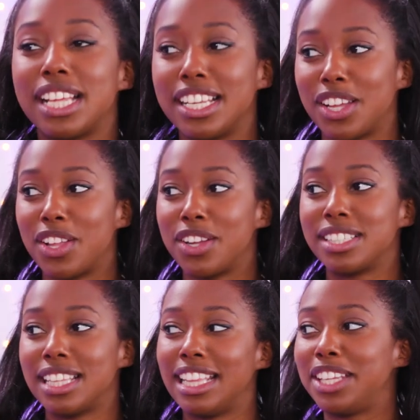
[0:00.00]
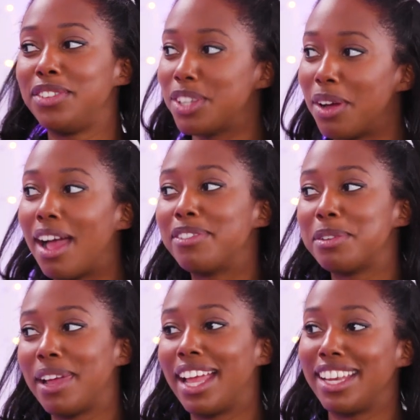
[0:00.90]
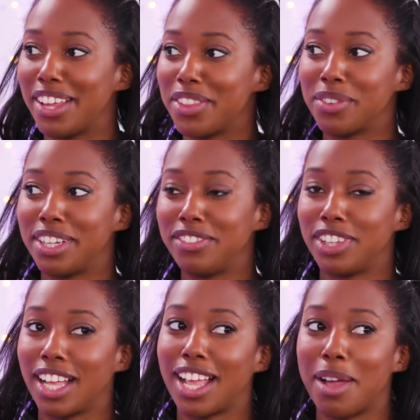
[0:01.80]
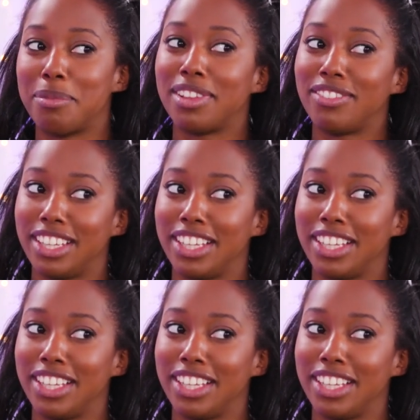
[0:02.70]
ten dollars and then like you don't have to buy another one for like a couple of